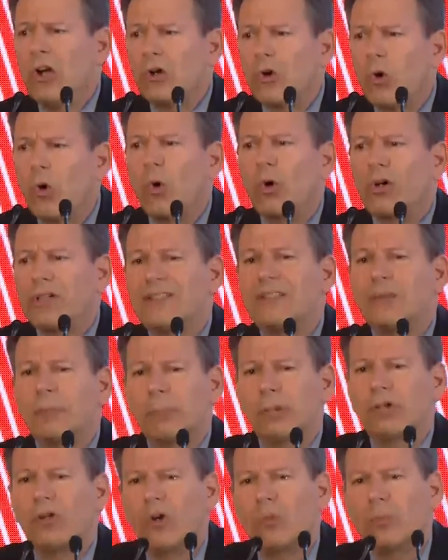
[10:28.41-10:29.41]
Court
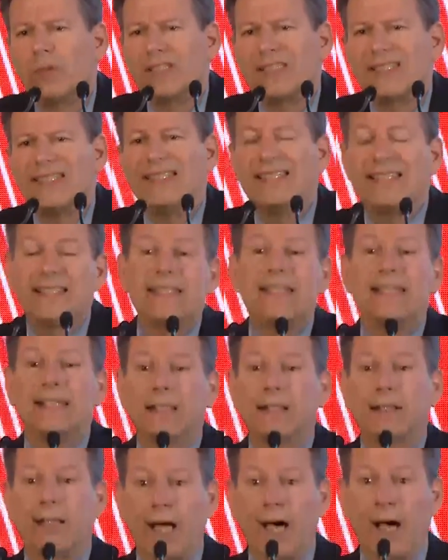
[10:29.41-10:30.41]
diplomacy
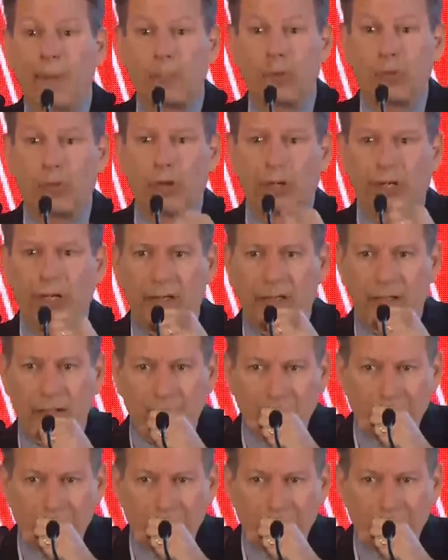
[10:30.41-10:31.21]
still operated.